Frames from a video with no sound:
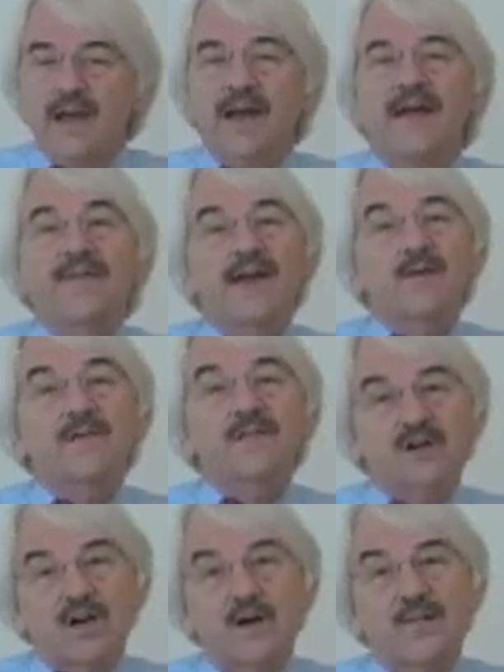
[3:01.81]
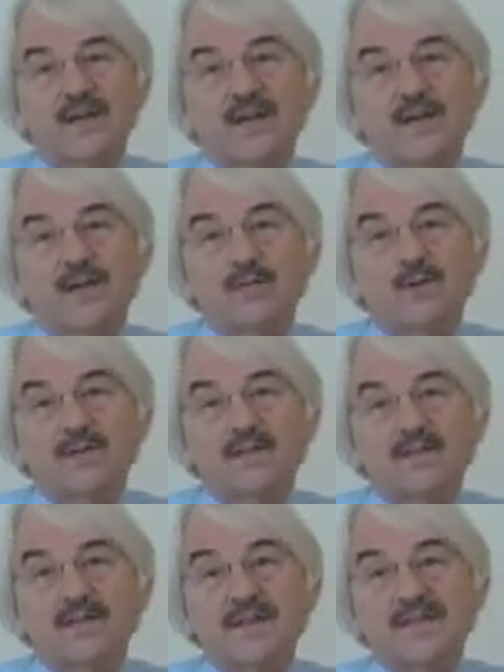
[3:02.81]
And then we talk about the key words
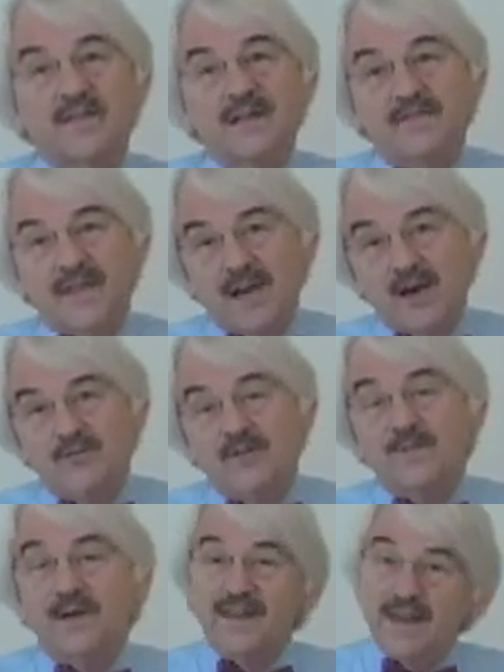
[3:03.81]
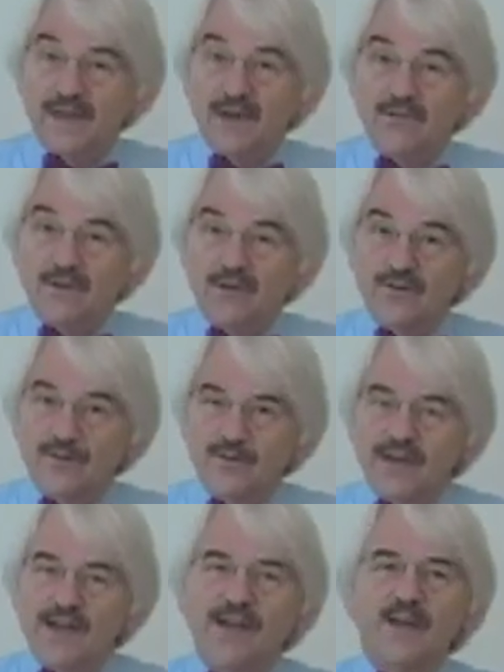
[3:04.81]
and they see if they know them or they don't know them.
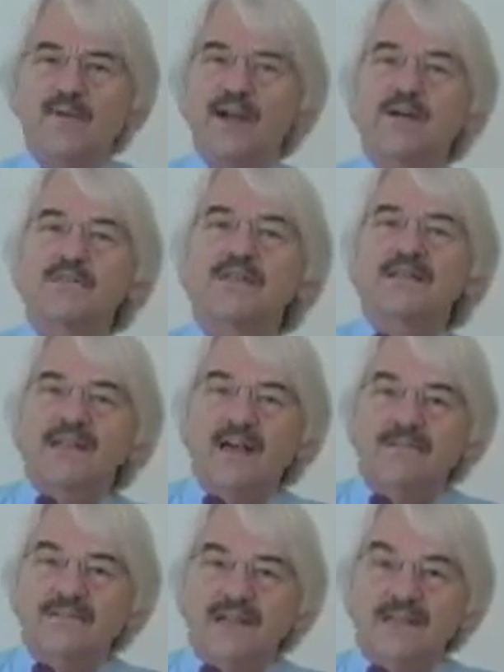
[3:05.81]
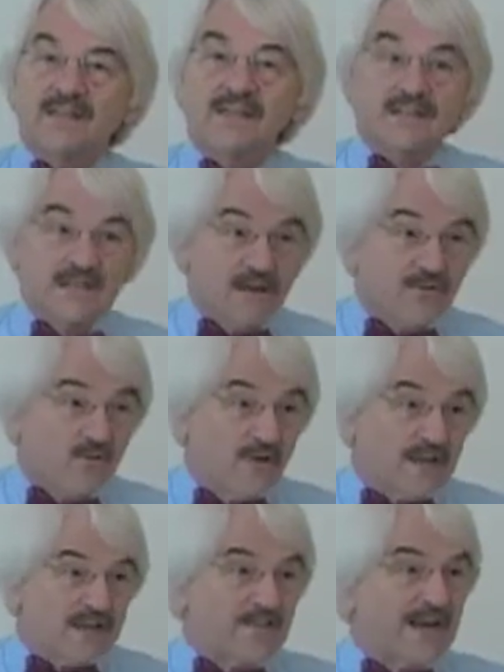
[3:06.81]
It becomes a self-test, a
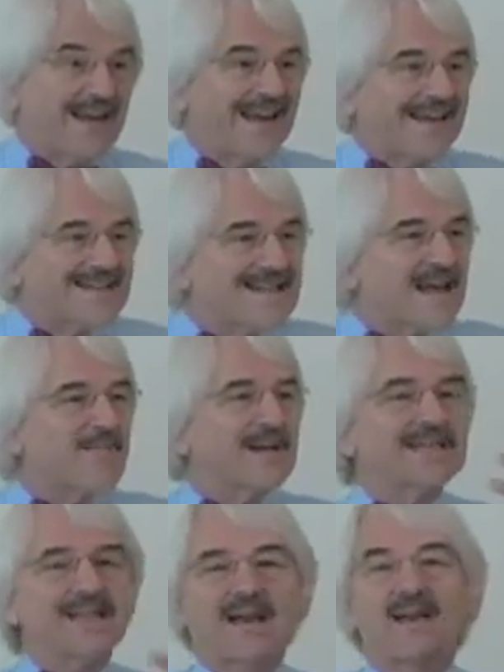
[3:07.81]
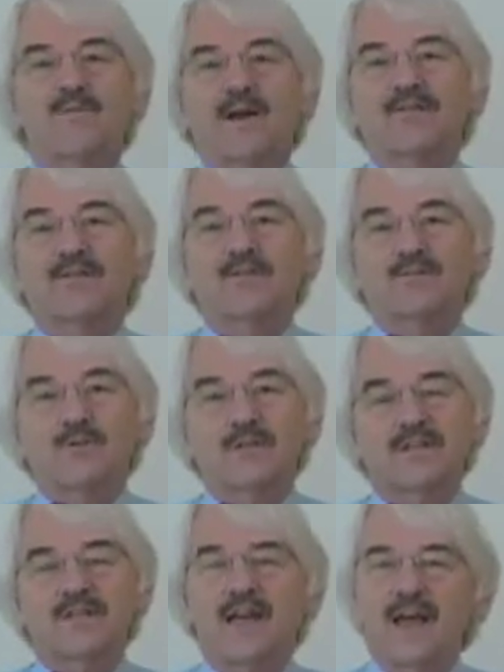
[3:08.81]
self-quiz, but it gets them excited about those
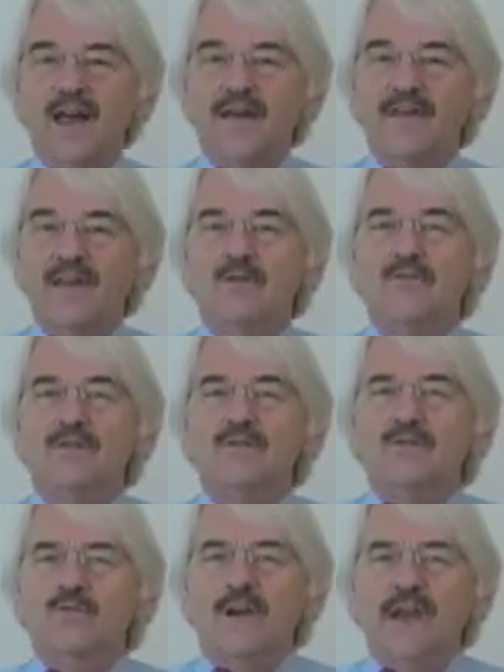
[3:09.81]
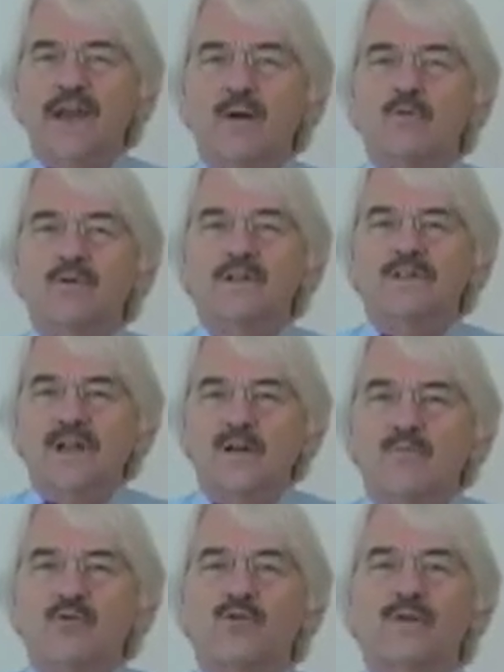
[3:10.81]
words and they know those are key words and
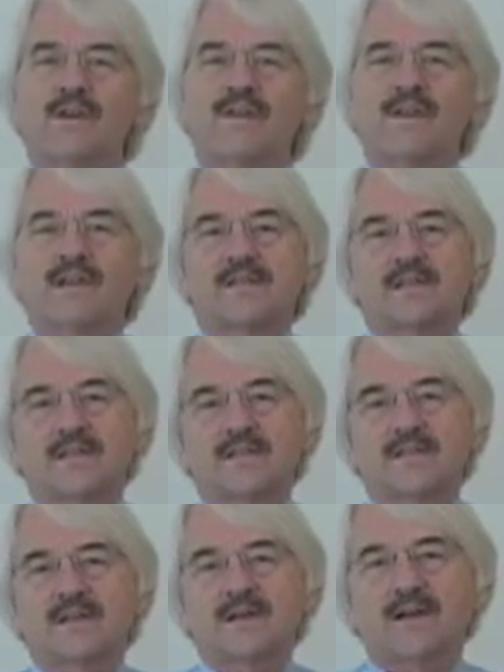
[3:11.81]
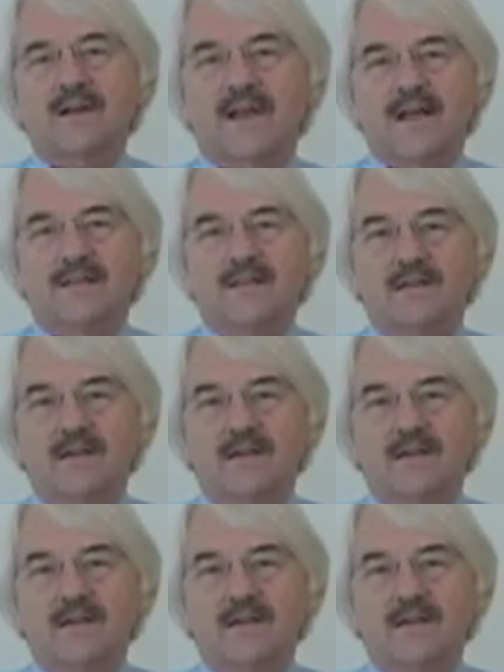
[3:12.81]
important things to start a class.